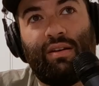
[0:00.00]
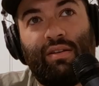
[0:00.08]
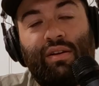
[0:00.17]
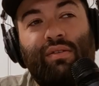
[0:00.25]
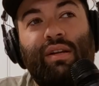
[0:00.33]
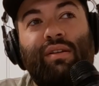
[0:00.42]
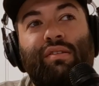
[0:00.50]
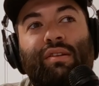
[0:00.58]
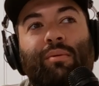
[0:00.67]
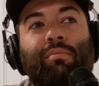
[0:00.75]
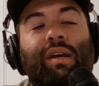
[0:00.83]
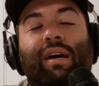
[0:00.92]
there's like
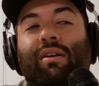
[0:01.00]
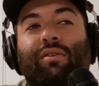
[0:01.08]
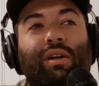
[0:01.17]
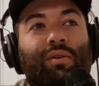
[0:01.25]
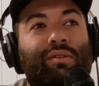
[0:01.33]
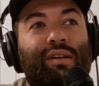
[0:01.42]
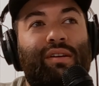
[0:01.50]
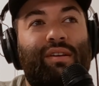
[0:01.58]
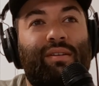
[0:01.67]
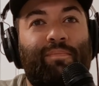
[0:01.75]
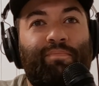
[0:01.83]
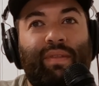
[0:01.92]
some I don't know. It's
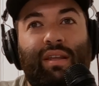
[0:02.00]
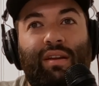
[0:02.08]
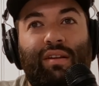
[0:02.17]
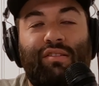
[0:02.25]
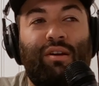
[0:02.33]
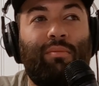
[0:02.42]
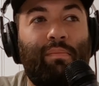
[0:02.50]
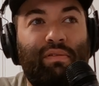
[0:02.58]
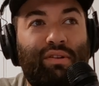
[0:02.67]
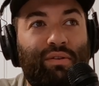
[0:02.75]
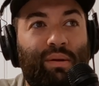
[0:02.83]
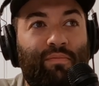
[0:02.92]
like some
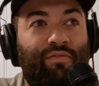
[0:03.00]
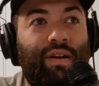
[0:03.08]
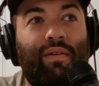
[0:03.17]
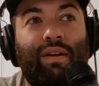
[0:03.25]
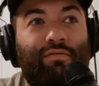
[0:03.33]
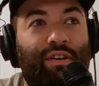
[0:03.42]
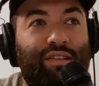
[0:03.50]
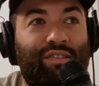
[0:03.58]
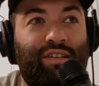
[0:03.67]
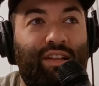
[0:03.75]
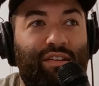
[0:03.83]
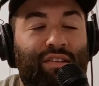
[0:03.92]
episodes I'm very
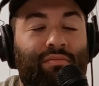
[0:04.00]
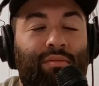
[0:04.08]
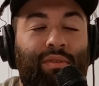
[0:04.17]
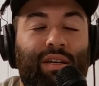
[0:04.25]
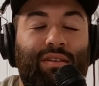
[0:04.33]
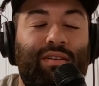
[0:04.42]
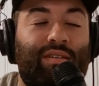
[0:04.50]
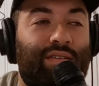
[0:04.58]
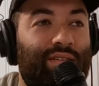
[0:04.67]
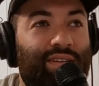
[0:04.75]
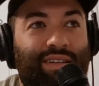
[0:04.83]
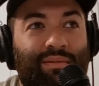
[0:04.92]
invested, and then some I'm like, ugh, like